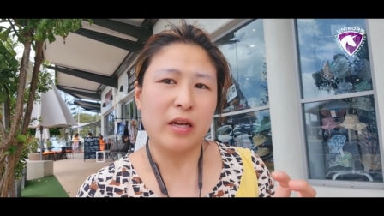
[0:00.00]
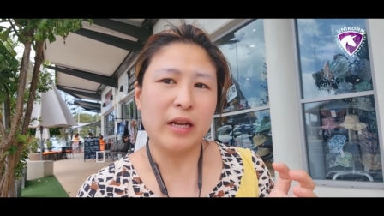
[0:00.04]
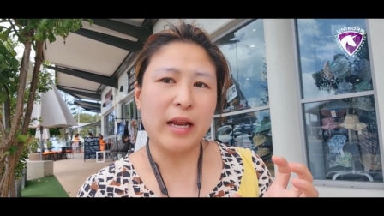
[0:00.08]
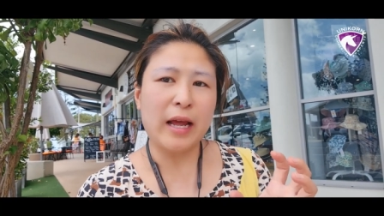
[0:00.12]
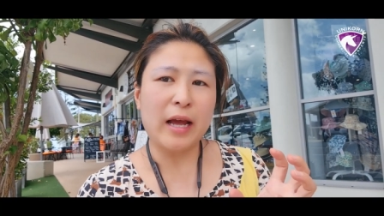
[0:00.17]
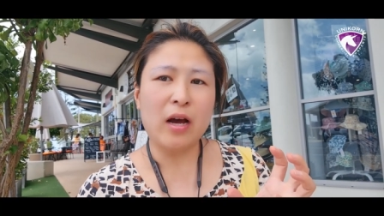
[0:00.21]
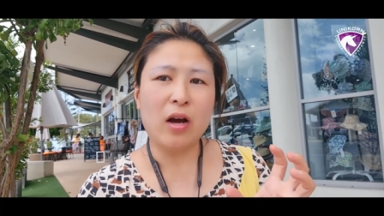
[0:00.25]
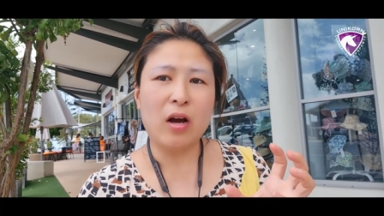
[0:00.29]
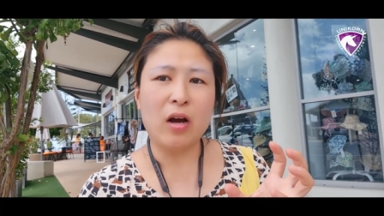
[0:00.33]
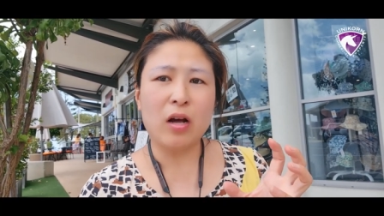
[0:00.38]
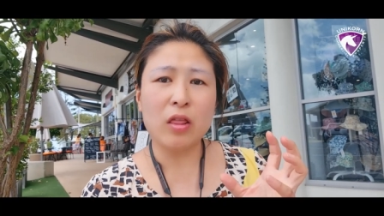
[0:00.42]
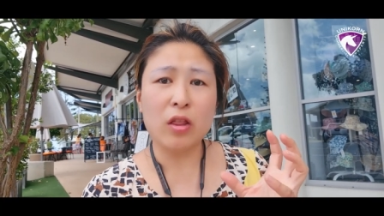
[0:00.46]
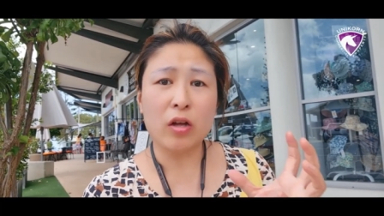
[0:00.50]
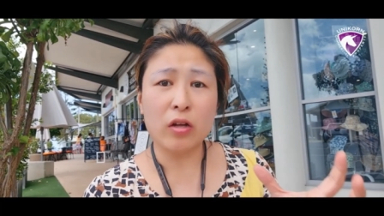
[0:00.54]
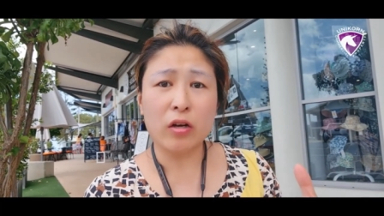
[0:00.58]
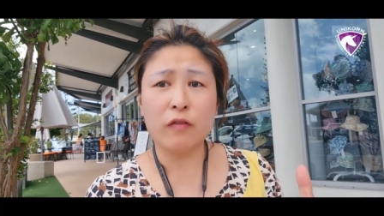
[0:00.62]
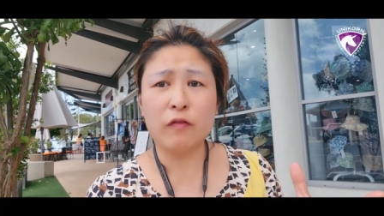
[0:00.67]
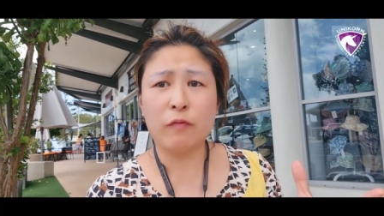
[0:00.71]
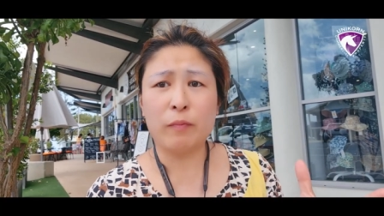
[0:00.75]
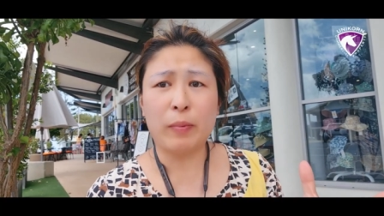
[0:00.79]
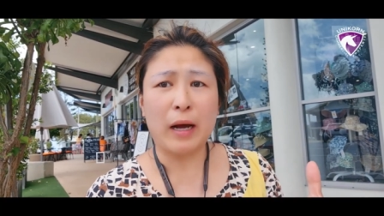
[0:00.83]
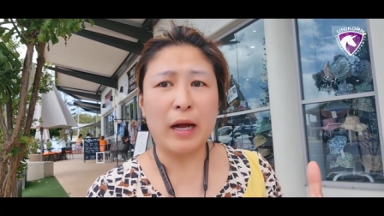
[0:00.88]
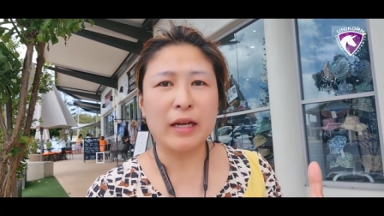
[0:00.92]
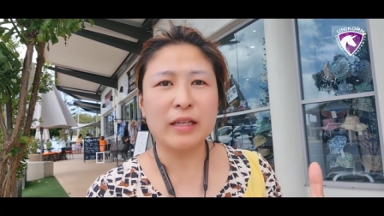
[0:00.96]
Now, a lot
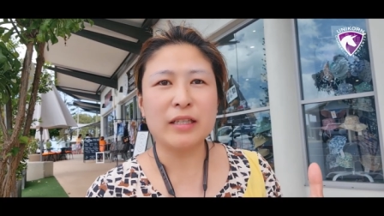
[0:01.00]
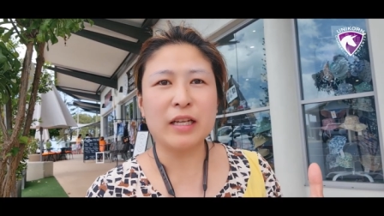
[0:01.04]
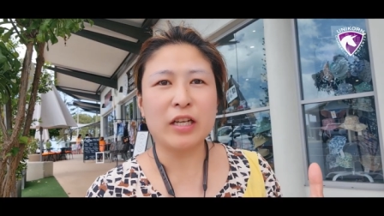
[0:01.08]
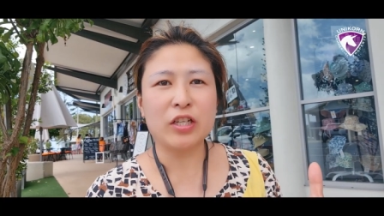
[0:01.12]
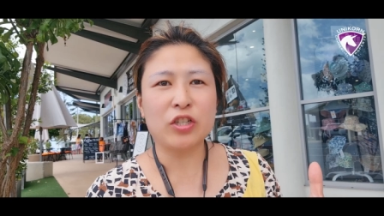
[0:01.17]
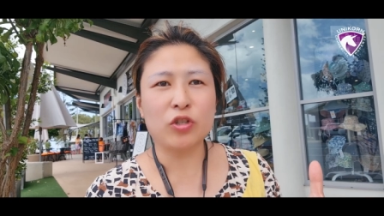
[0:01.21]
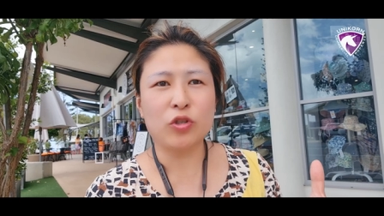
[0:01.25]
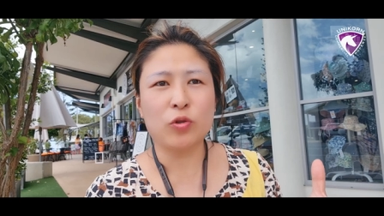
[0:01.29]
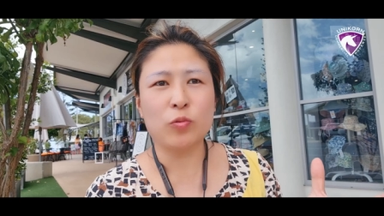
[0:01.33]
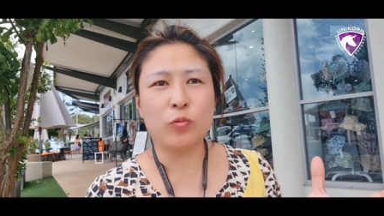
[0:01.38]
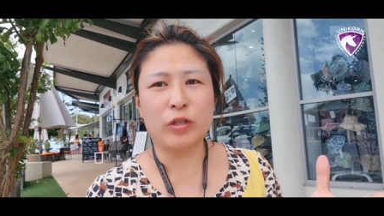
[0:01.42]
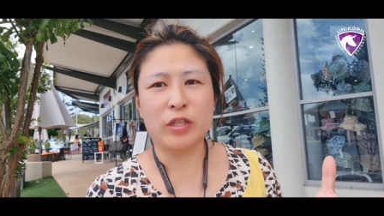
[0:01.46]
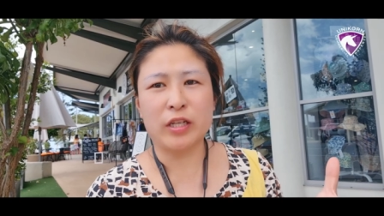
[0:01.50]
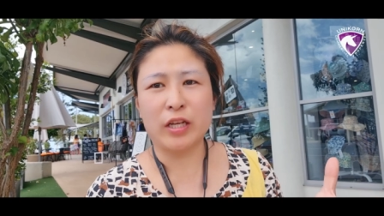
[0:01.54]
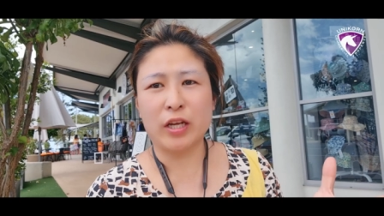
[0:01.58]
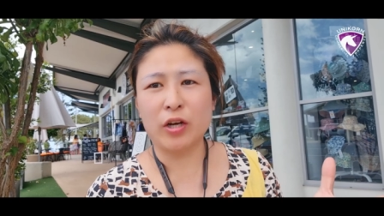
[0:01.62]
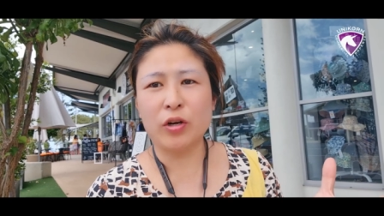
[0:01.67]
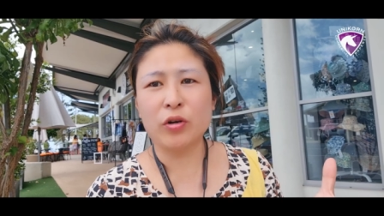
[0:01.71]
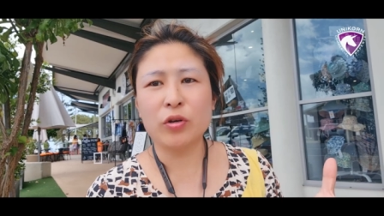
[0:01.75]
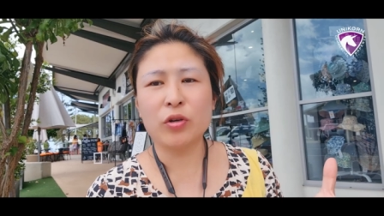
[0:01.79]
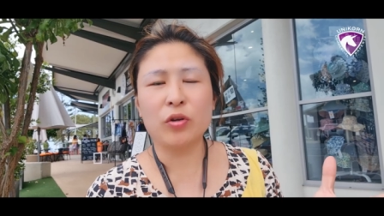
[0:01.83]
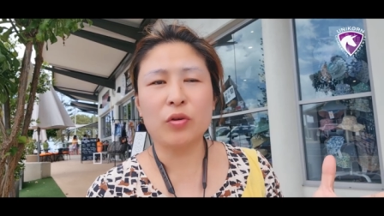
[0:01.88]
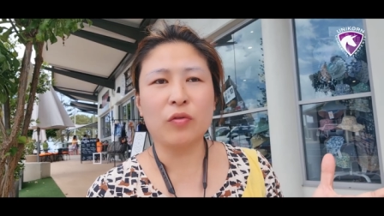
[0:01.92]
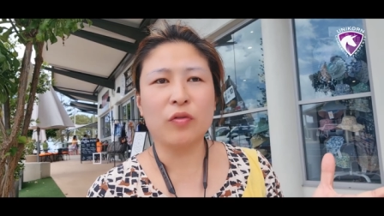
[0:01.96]
of buyer's agents will
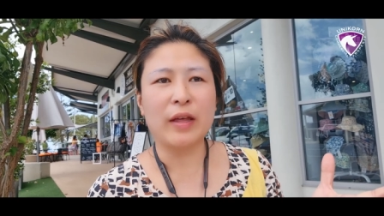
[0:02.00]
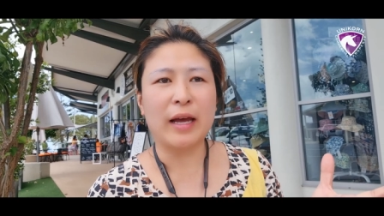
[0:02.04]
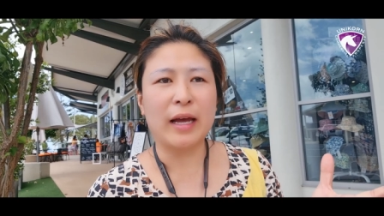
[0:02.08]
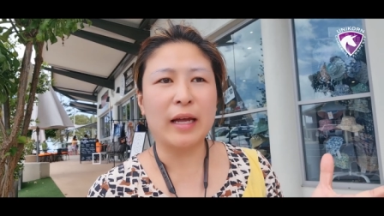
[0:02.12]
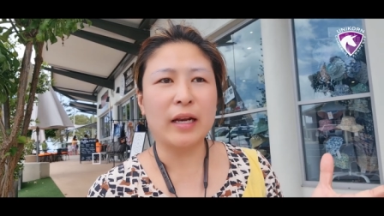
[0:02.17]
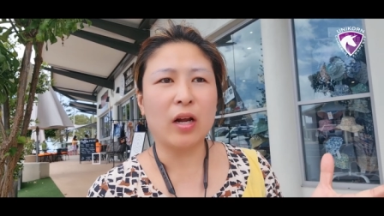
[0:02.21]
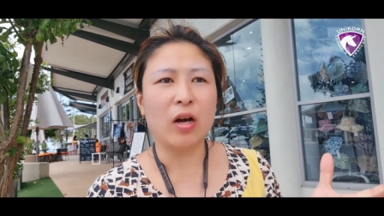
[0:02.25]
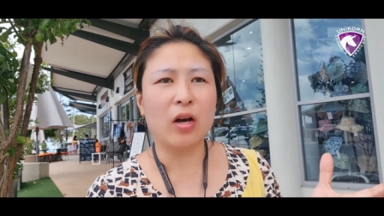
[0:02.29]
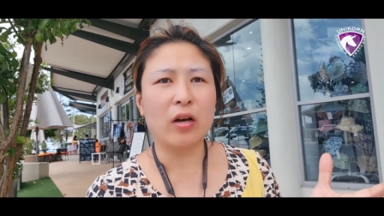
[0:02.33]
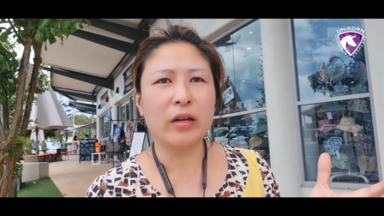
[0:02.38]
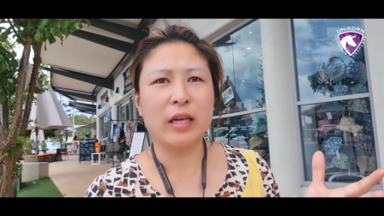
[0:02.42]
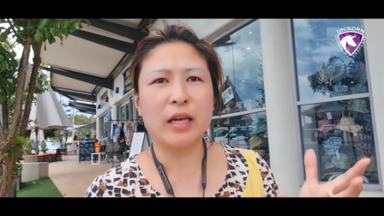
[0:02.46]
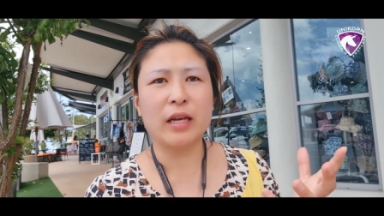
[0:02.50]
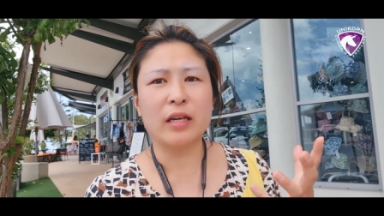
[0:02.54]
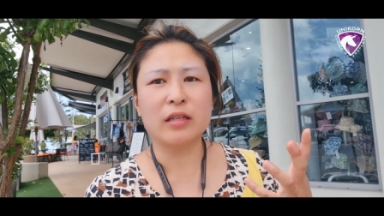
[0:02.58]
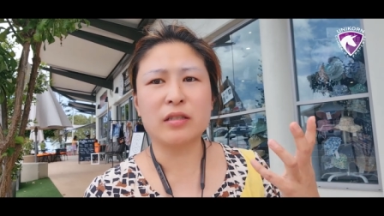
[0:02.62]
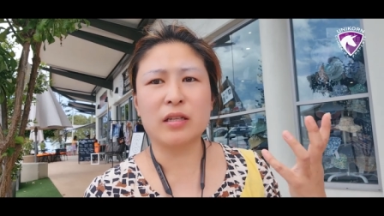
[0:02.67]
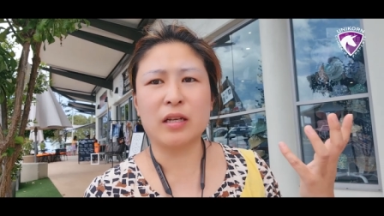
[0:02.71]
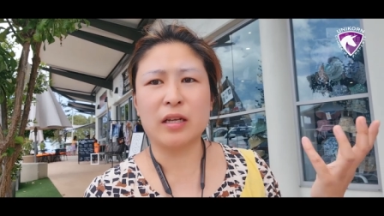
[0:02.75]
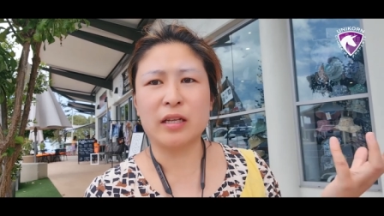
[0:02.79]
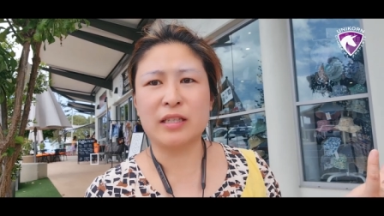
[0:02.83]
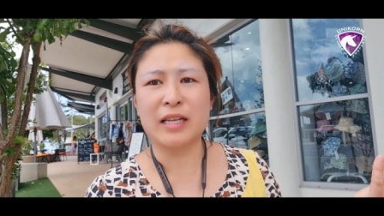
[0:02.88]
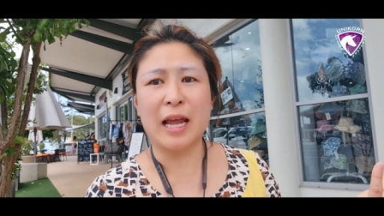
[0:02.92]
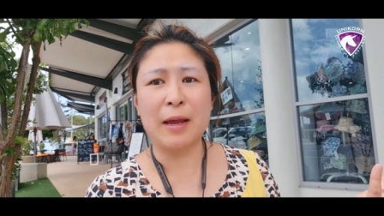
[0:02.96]
tell you that, oh
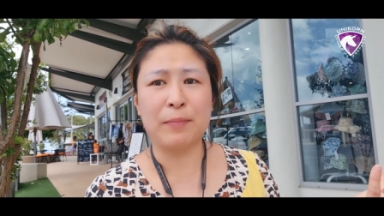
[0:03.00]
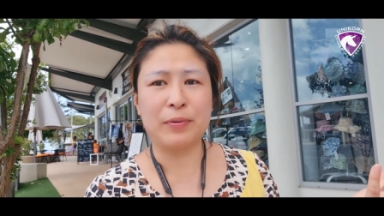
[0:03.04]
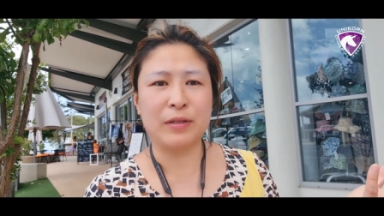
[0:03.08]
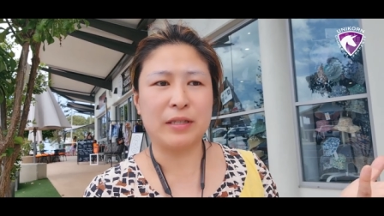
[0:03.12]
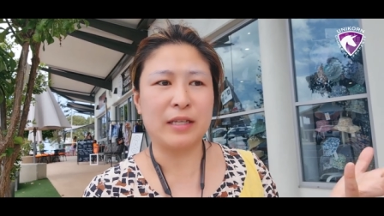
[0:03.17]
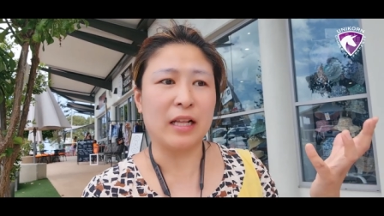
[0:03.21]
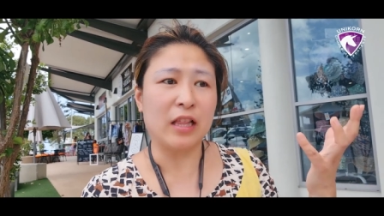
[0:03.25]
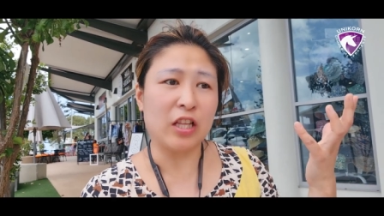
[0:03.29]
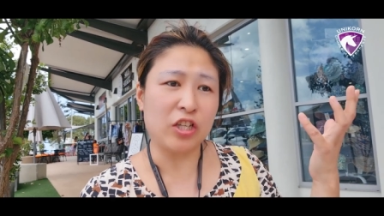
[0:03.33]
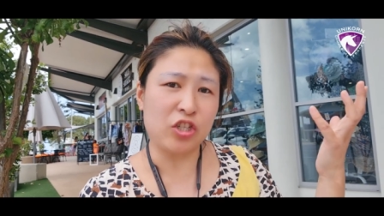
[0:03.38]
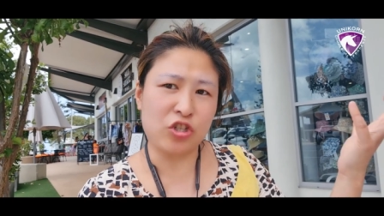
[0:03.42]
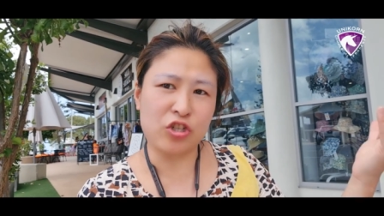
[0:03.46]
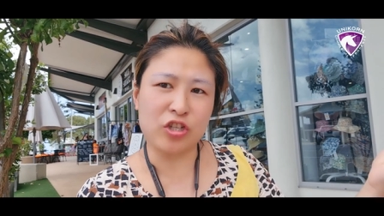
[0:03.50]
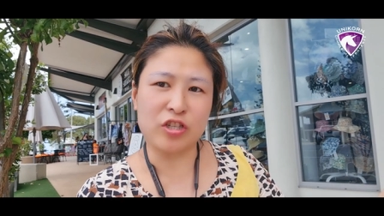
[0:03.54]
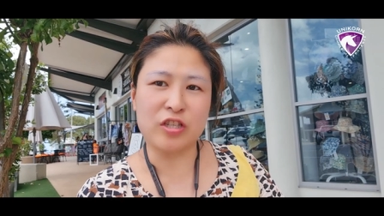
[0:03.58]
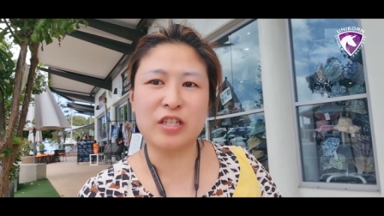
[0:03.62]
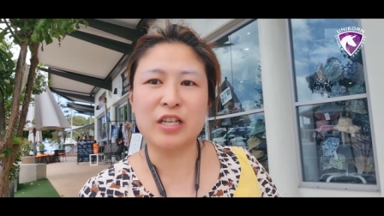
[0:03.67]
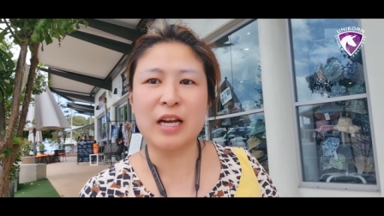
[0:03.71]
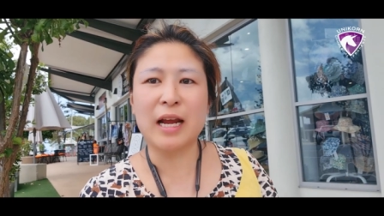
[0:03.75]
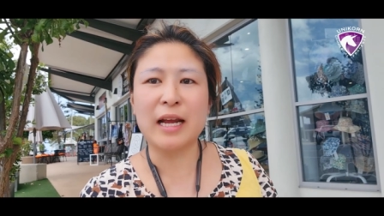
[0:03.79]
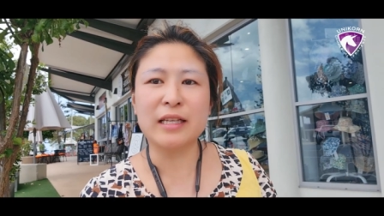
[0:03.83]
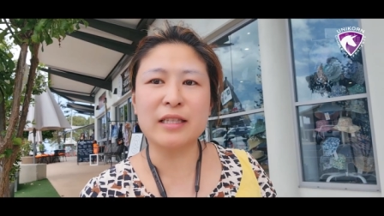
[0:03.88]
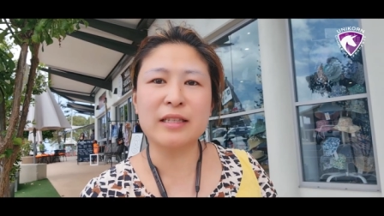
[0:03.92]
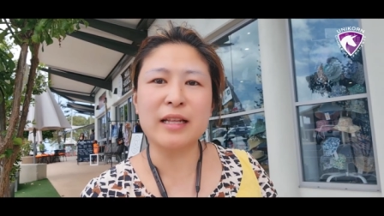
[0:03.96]
yes, it's 8%, let's just
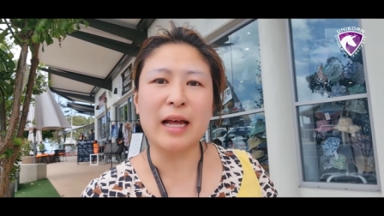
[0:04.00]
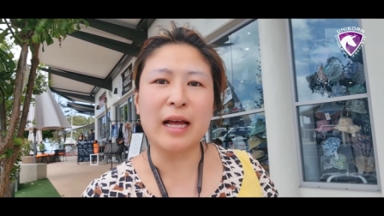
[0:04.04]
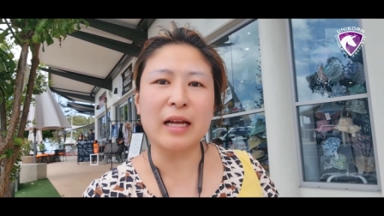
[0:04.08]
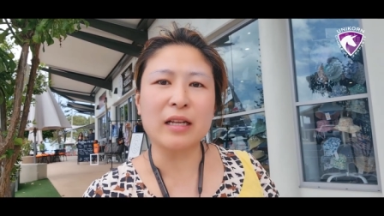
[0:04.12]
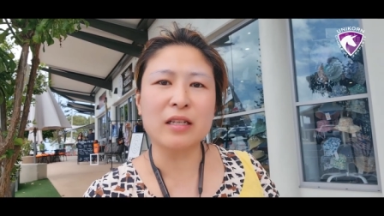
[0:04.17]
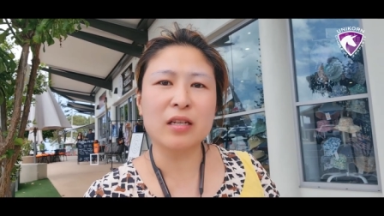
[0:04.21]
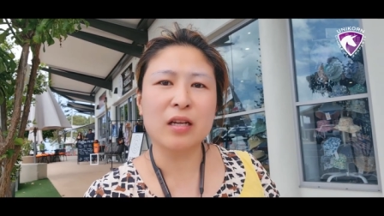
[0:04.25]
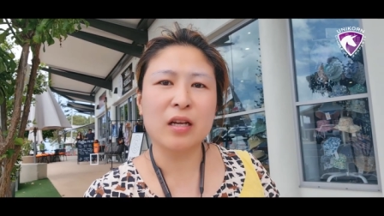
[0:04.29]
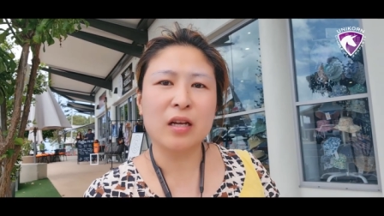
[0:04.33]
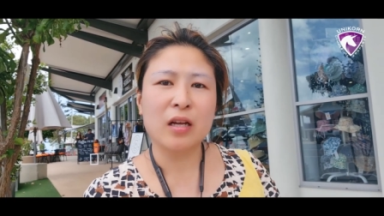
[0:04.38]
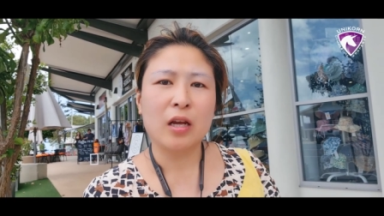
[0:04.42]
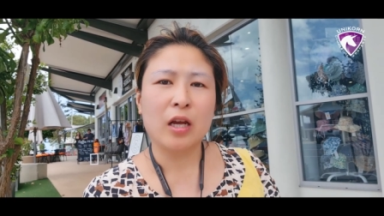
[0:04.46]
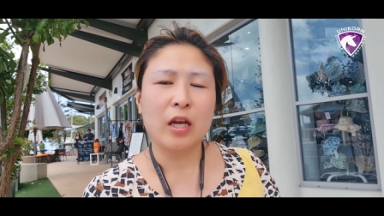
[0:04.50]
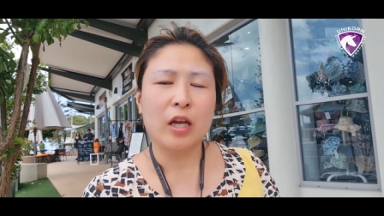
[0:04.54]
chase that.